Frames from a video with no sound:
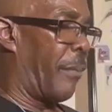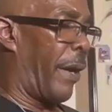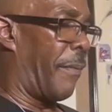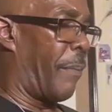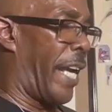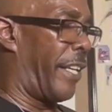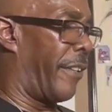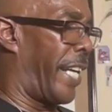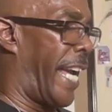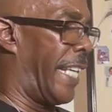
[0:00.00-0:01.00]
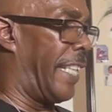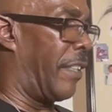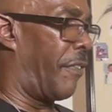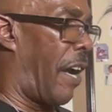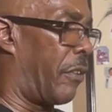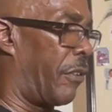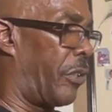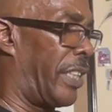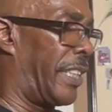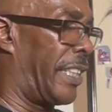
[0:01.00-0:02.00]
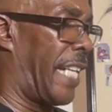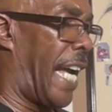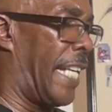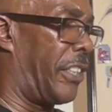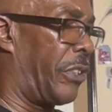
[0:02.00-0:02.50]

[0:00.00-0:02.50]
Mary Baker Eddy, the founder of Christian Science,